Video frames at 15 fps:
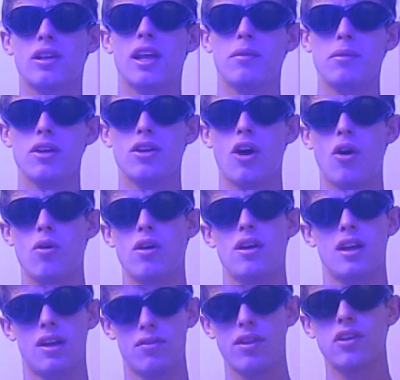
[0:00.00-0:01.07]
to let me know
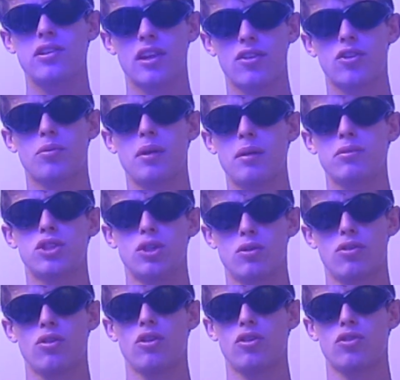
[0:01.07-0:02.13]
if these laser beams
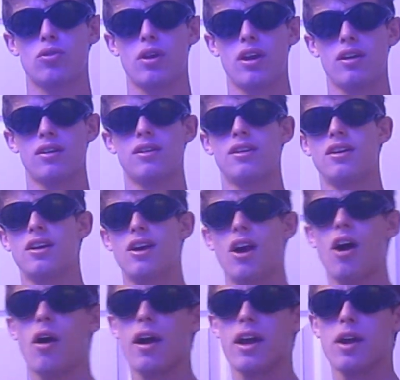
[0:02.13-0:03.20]
shoot through the screen.
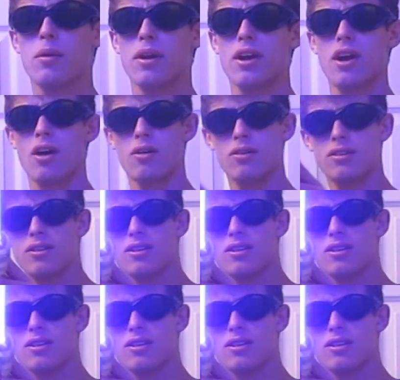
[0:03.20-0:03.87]
Alright, here we go.